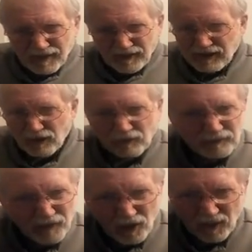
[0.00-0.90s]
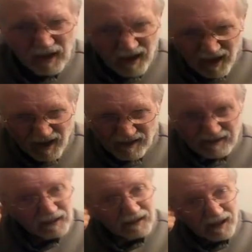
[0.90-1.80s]
They don't phone ahead and
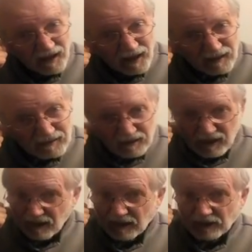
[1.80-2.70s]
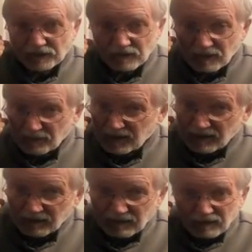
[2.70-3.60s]
say, Kat, geez, me
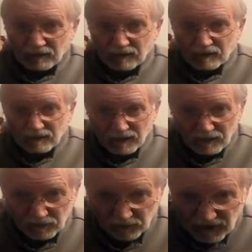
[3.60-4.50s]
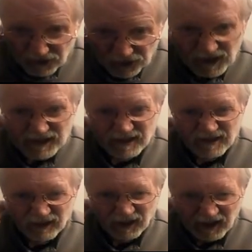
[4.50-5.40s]
and
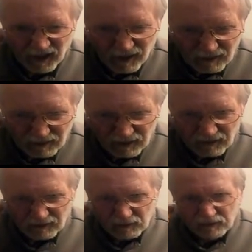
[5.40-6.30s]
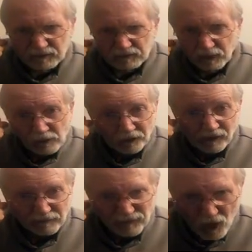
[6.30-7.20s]
Jesus are here. We're
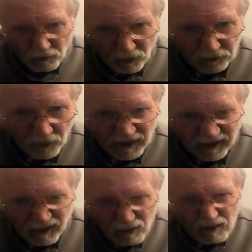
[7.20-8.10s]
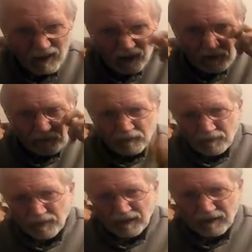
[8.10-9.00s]
in a phone booth right now.
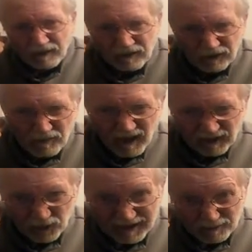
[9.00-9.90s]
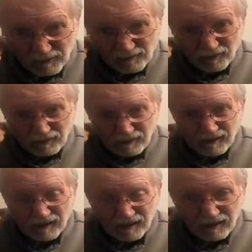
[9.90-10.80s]
But do you mind if we come over
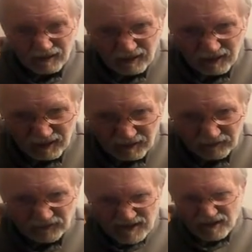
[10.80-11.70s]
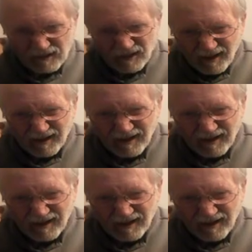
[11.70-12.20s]
and visit you?